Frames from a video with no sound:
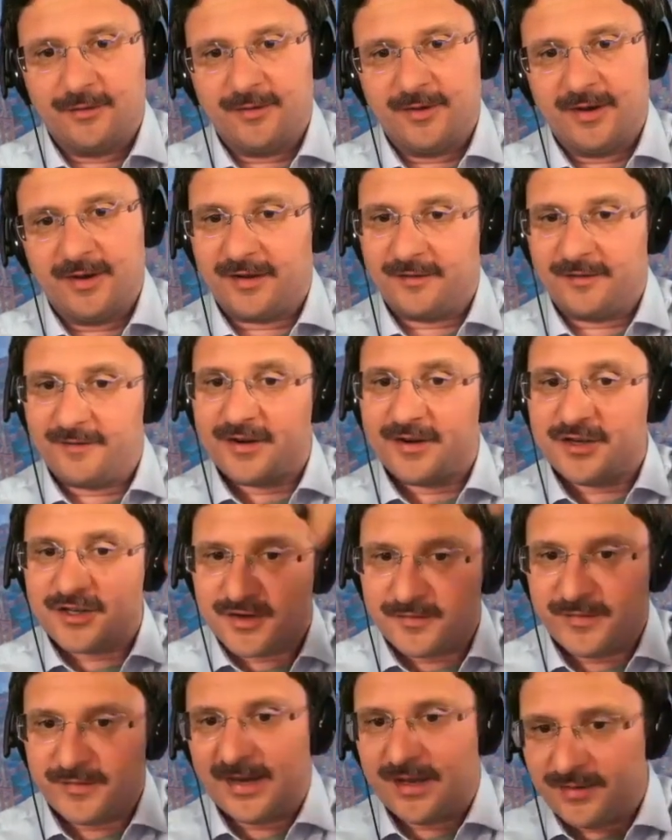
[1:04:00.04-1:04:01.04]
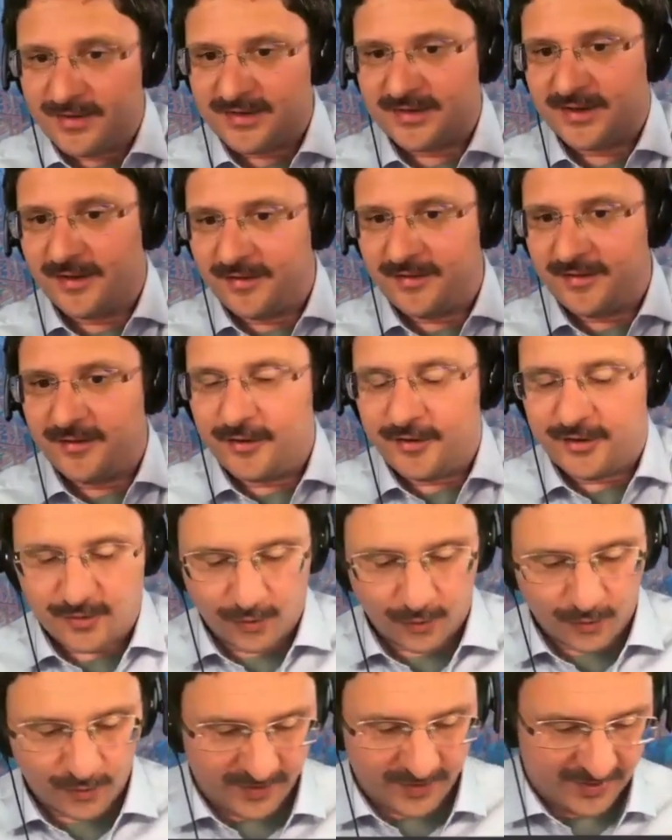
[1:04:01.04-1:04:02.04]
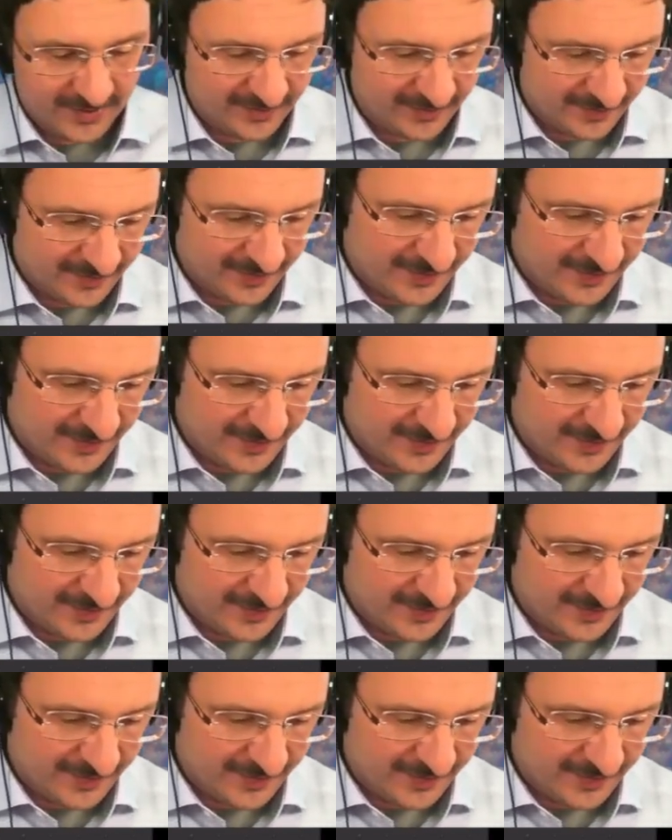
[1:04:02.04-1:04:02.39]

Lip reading: And that function value is our third coordinate.